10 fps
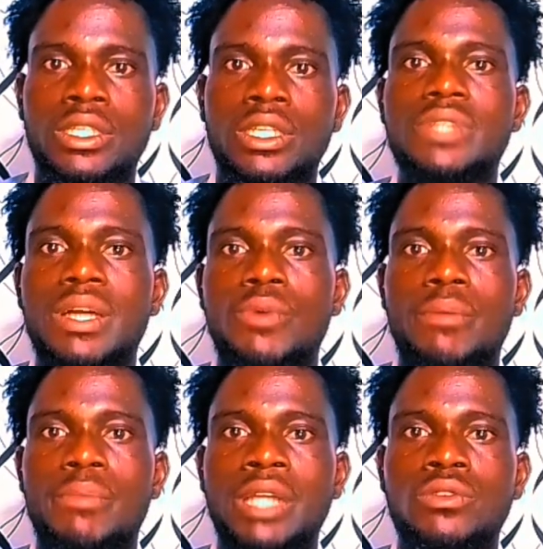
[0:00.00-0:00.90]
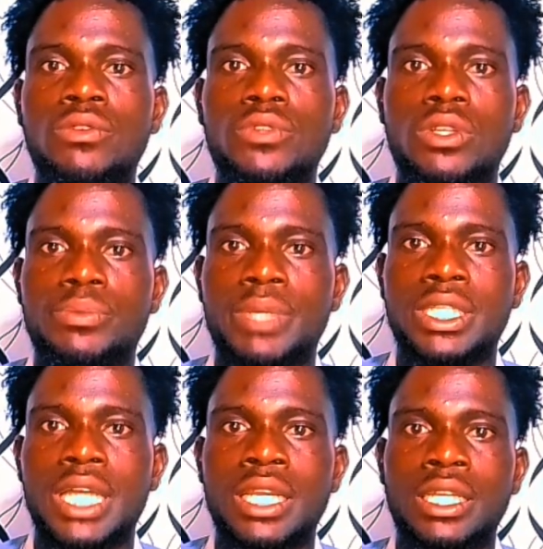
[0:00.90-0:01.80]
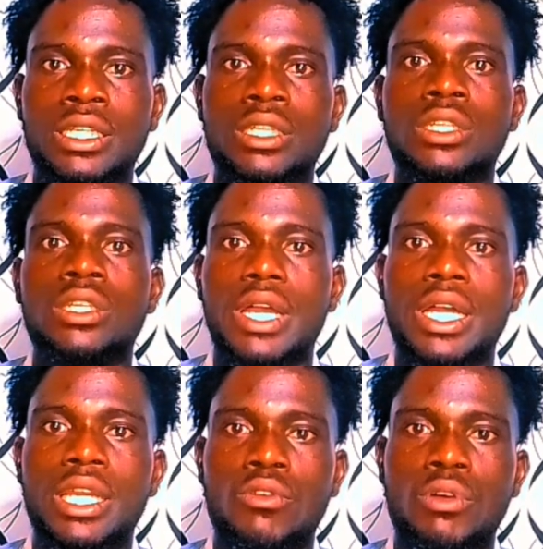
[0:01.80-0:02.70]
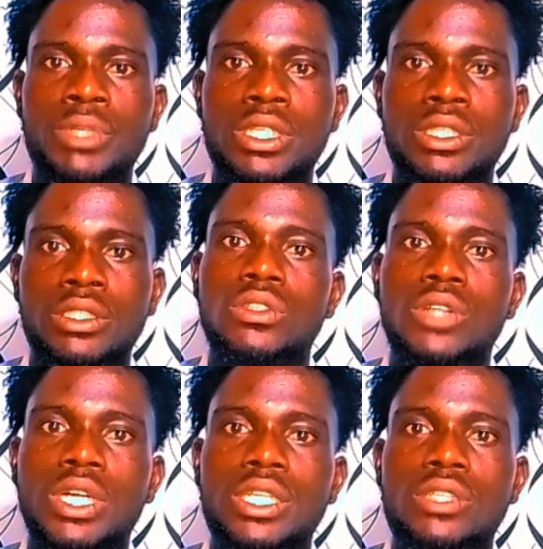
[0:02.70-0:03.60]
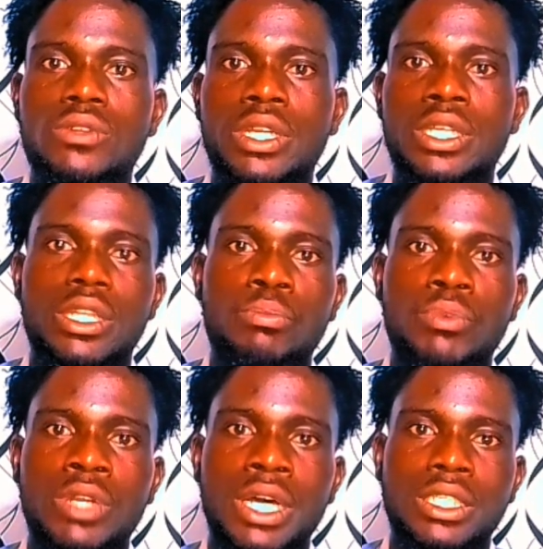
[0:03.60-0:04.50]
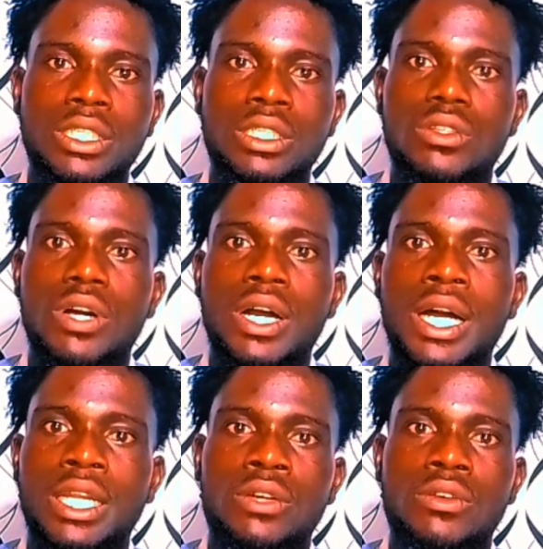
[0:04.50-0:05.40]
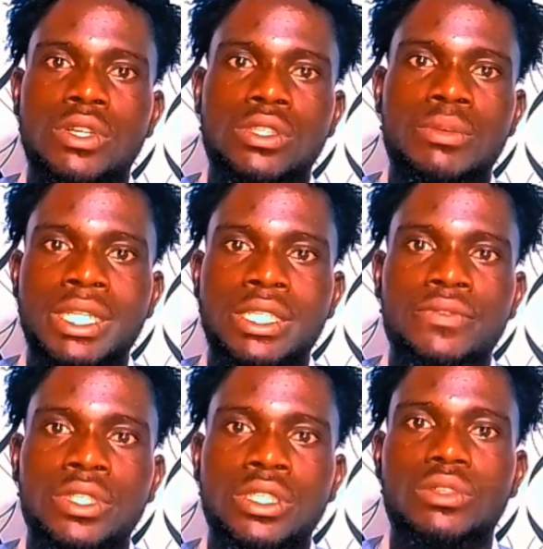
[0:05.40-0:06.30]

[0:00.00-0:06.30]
If someone buys through your special link, you earn a commission. You don't need to create a product and you don't handle customer service.